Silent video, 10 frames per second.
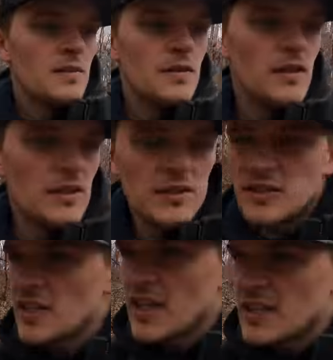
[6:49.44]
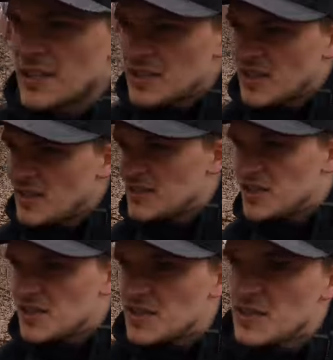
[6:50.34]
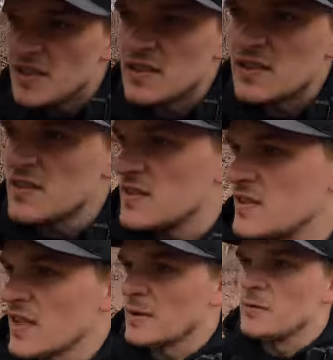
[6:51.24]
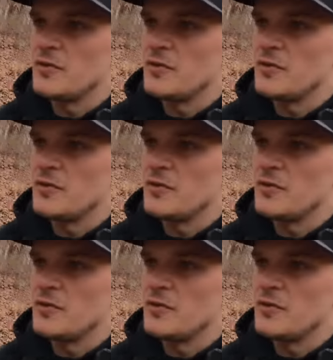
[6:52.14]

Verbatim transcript: Well, it looks like I just I just seen the second one